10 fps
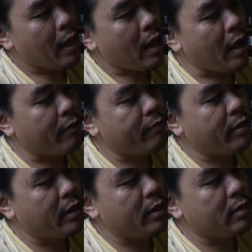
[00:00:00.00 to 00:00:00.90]
have
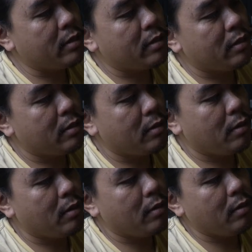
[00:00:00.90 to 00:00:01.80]
this
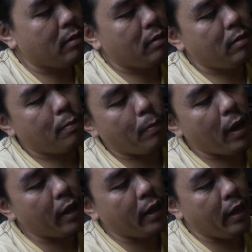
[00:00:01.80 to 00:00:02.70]

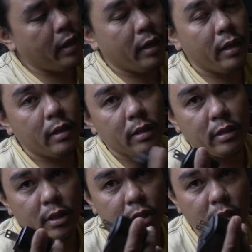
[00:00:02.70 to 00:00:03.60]
plug in,
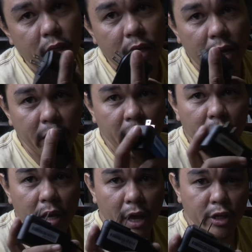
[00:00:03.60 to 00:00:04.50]
just need an
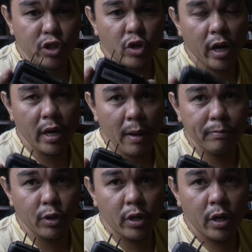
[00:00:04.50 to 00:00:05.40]
extra
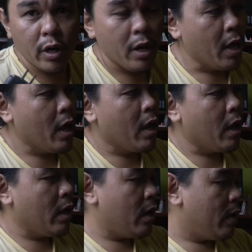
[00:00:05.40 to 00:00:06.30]
adapter.
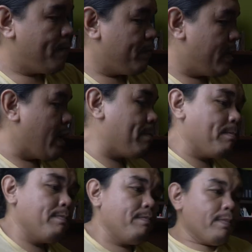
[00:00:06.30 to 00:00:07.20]
Yep,
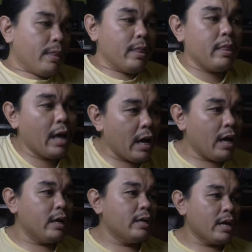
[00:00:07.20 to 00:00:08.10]

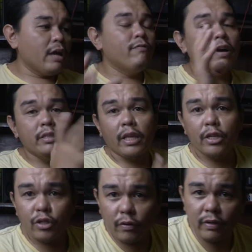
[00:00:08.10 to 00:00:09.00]
the
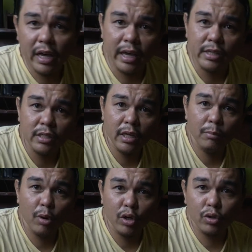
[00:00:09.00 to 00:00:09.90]
advantage of the AC
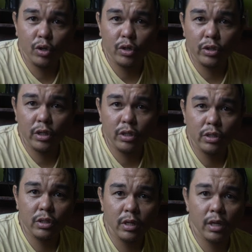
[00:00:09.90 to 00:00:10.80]
motors
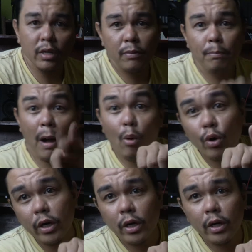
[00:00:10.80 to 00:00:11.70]
is
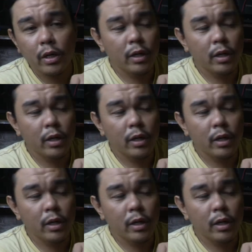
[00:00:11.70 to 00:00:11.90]
power,